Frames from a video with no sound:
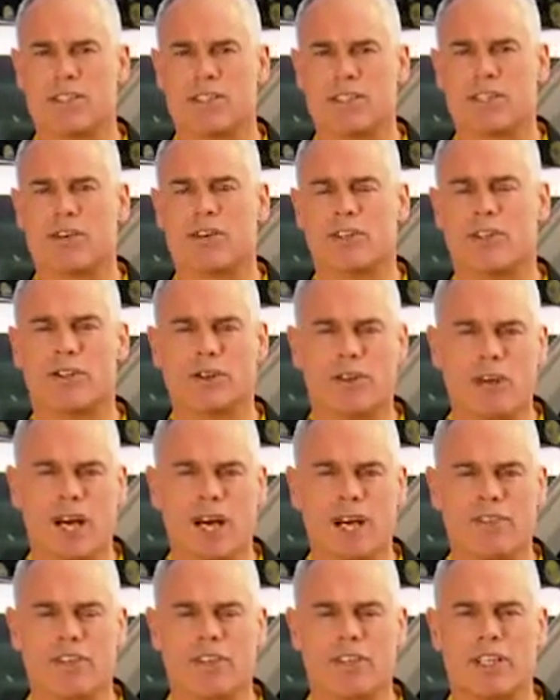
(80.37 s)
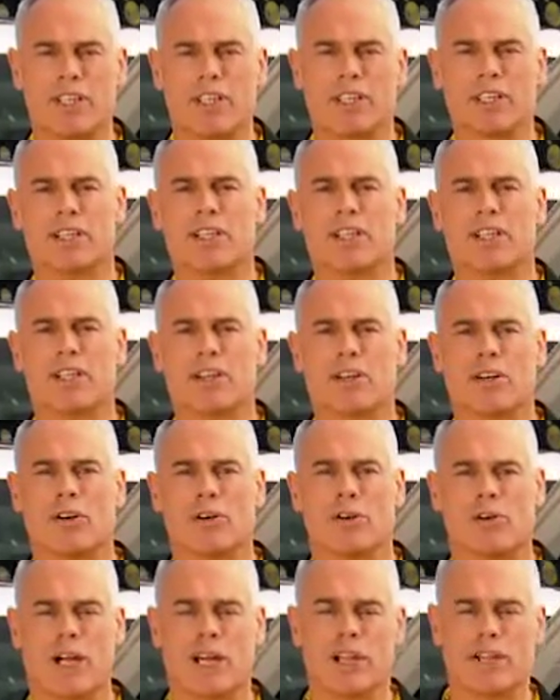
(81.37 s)
So in your RV
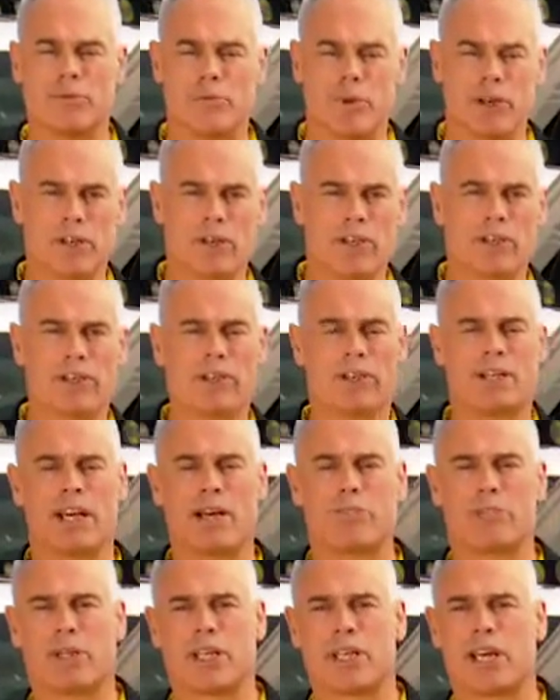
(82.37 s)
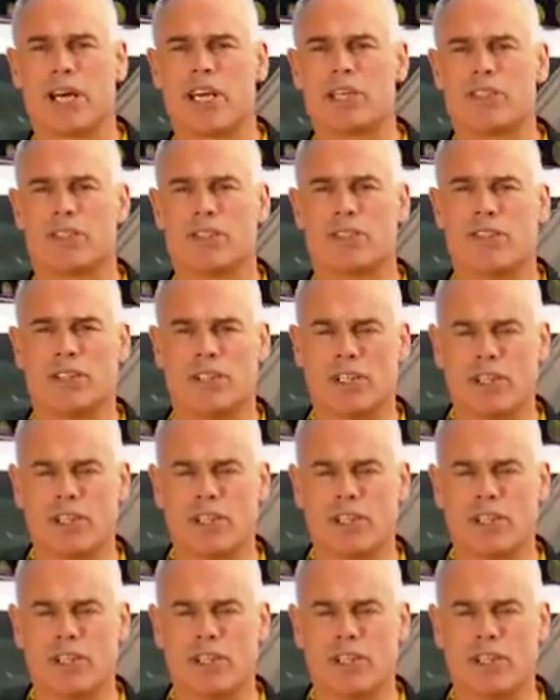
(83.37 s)
or under bonnet application,